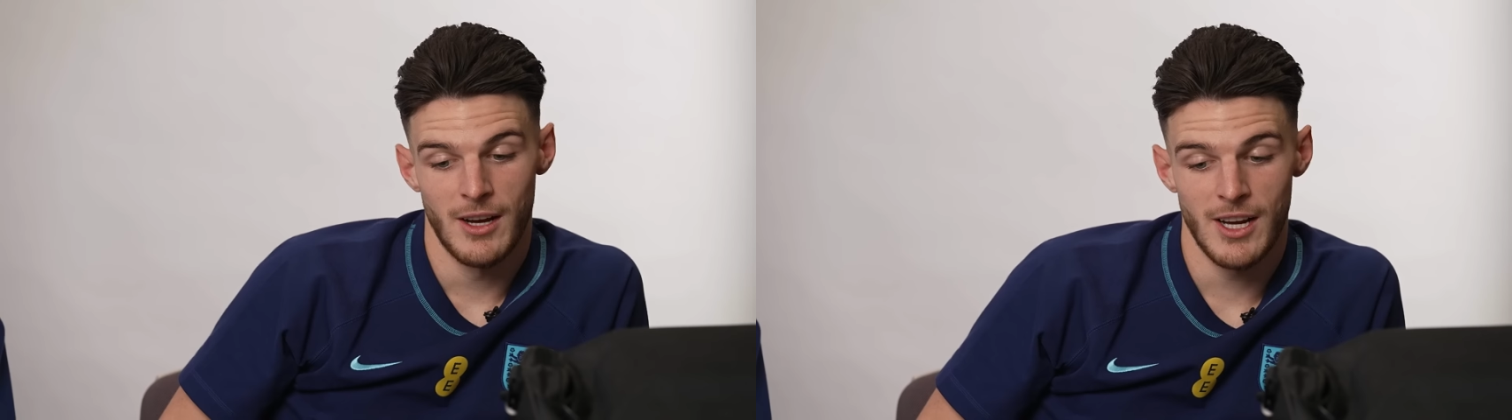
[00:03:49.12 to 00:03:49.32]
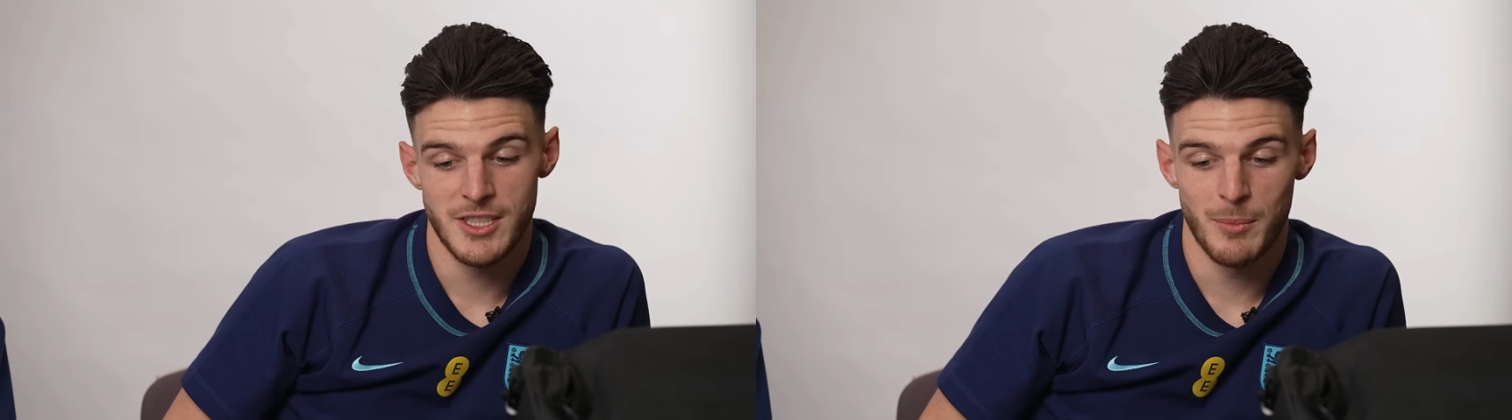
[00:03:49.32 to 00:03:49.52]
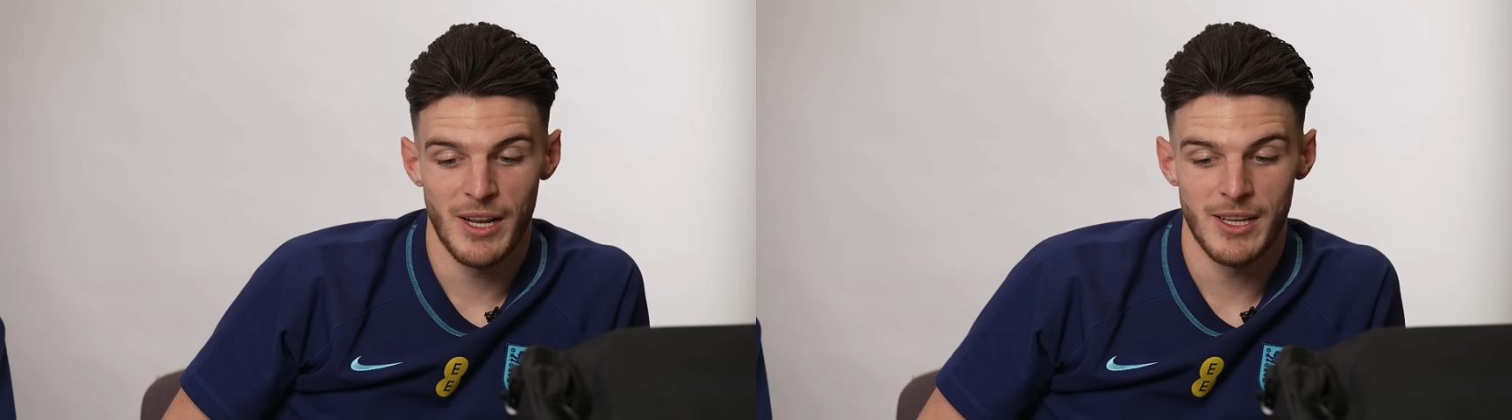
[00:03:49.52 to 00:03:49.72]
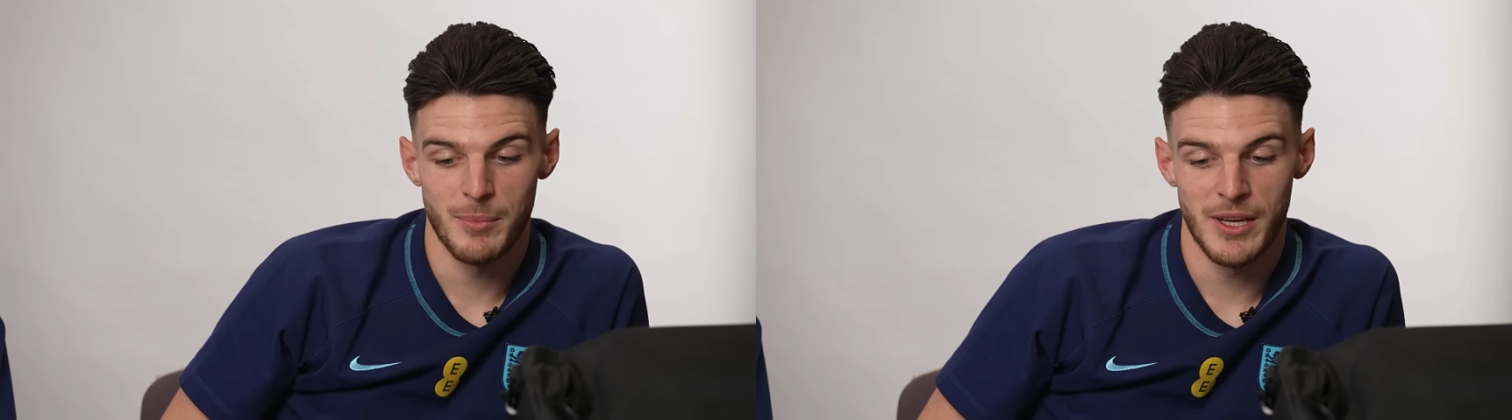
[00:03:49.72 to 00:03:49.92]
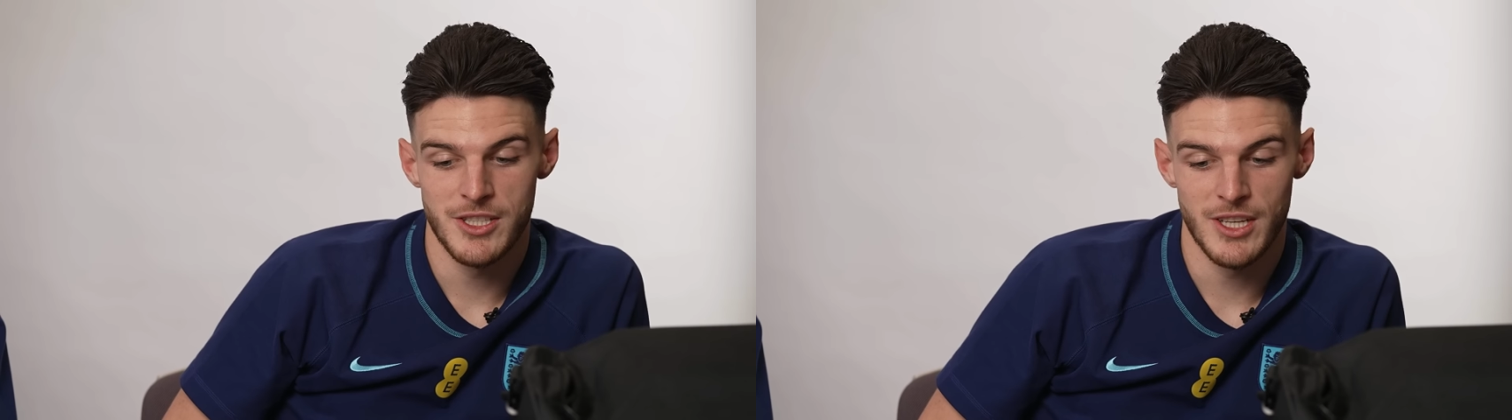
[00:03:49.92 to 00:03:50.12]
I actually play
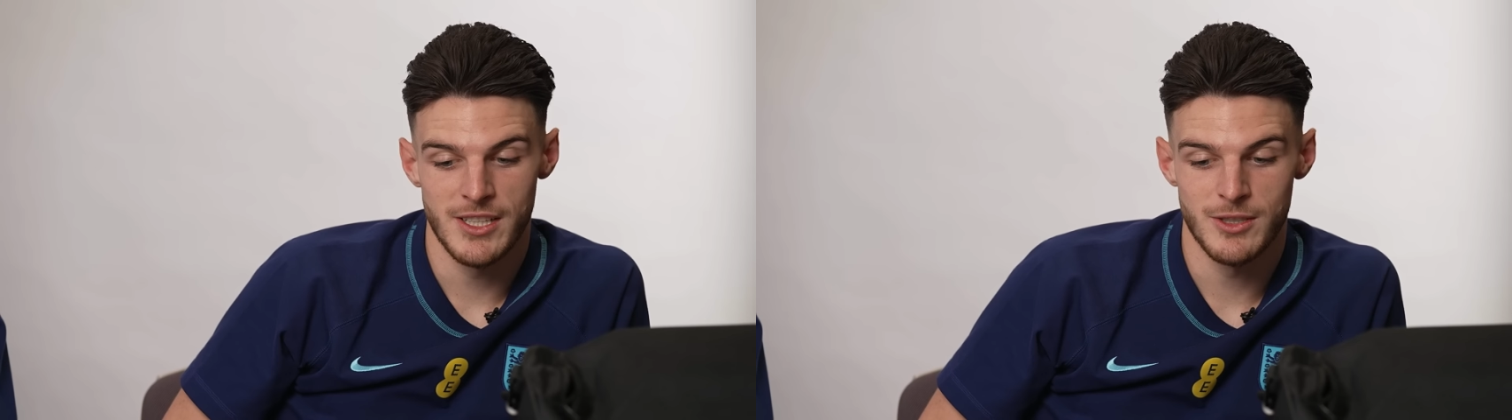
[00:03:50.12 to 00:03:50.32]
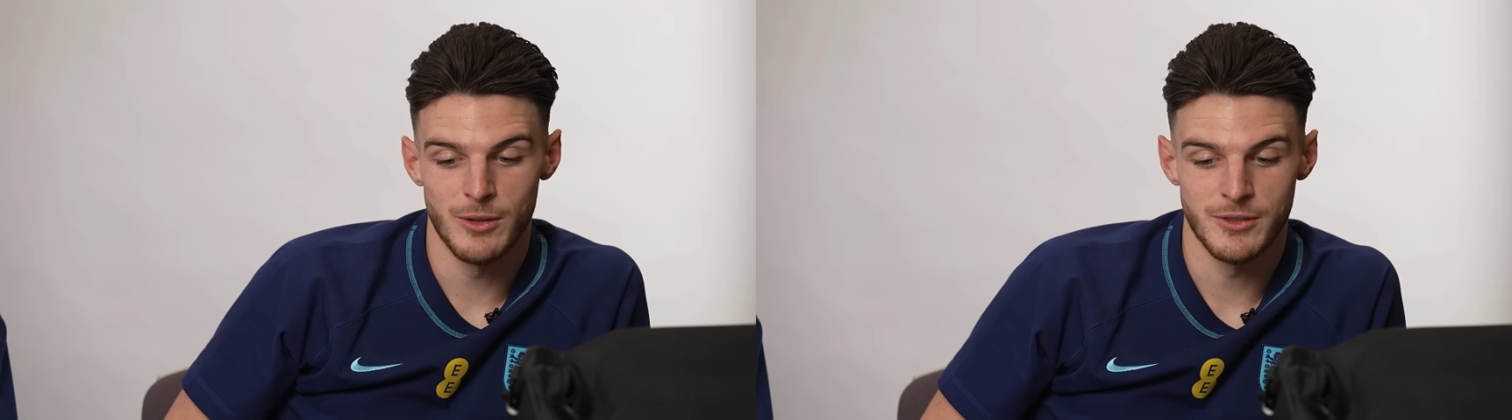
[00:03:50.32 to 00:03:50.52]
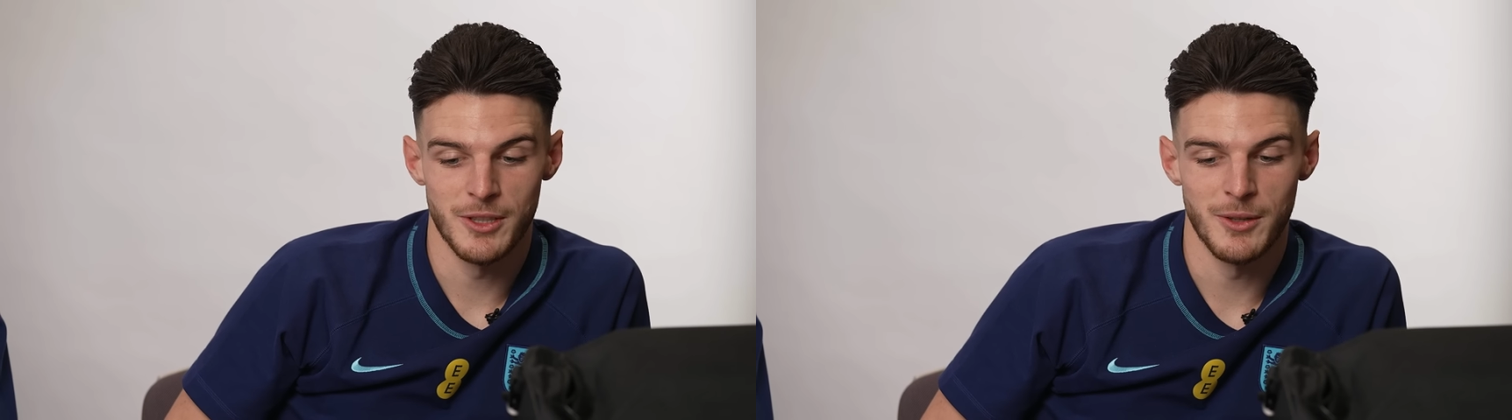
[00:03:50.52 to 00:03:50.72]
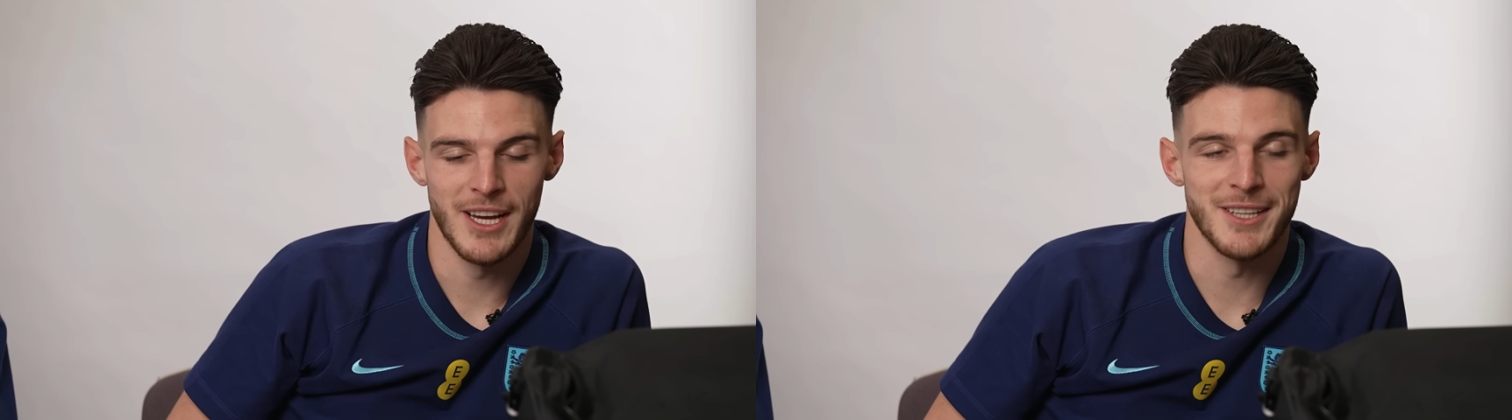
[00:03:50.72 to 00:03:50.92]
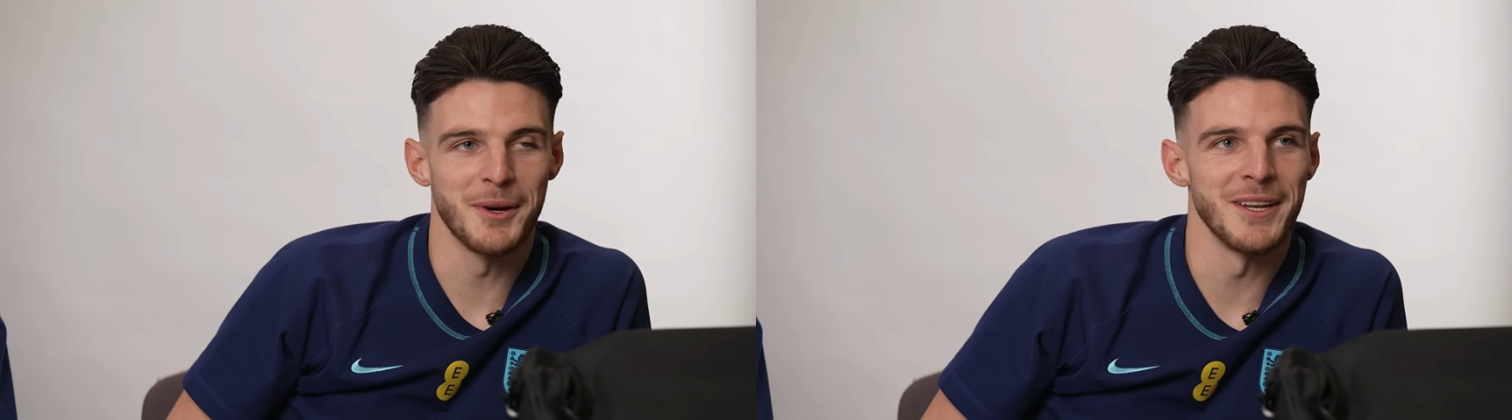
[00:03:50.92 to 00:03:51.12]
P G A Tour two
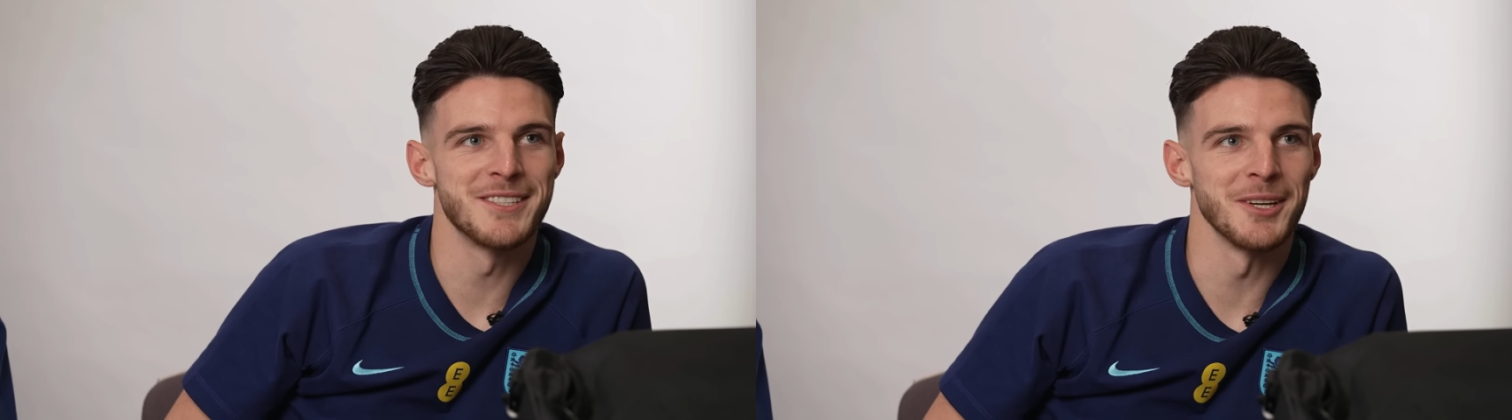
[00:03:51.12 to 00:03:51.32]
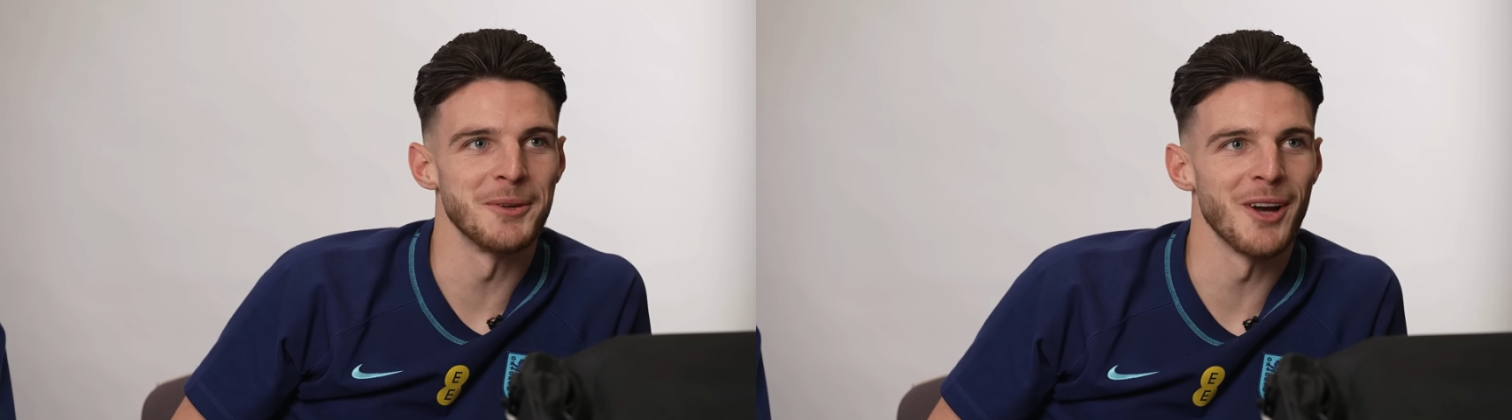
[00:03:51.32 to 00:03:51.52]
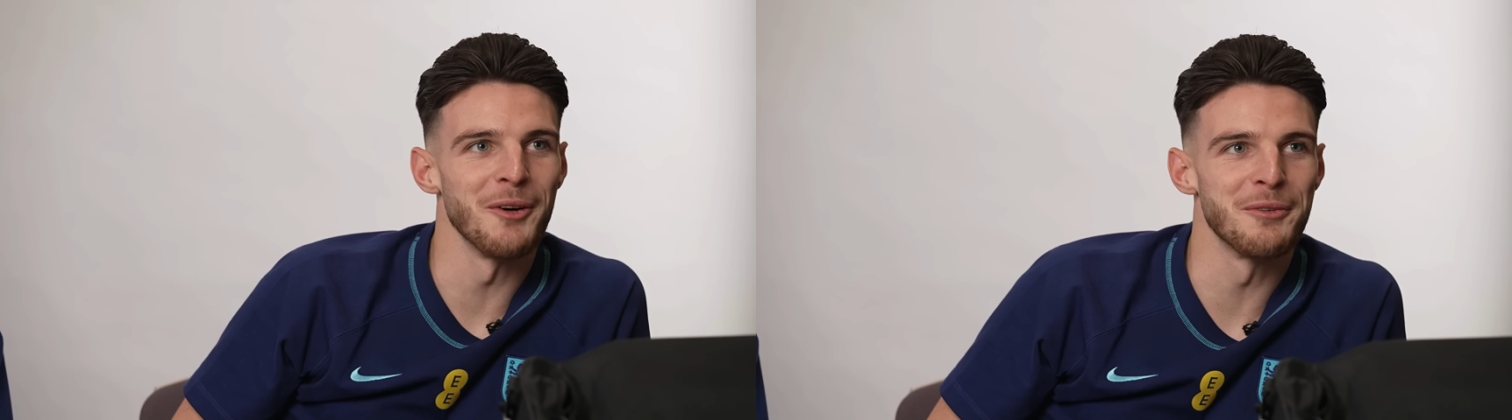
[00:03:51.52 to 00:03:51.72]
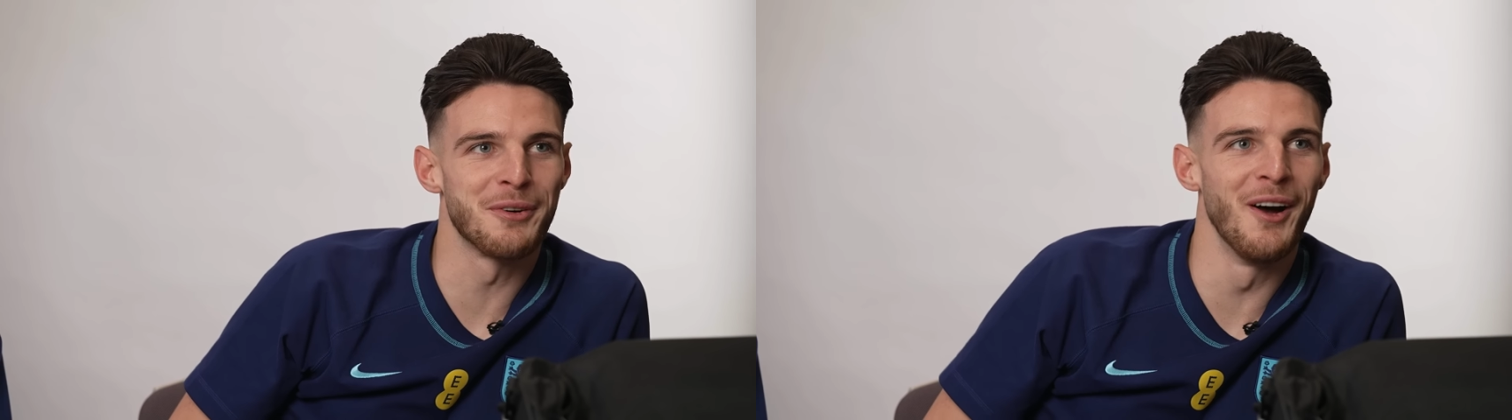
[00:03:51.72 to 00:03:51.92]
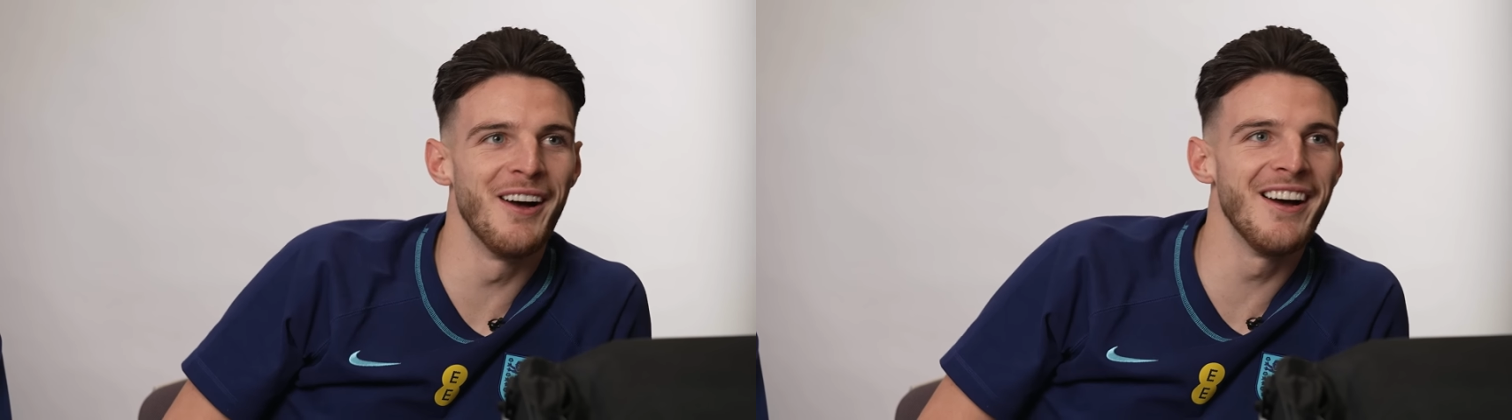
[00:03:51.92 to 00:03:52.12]
K twenty-two golf.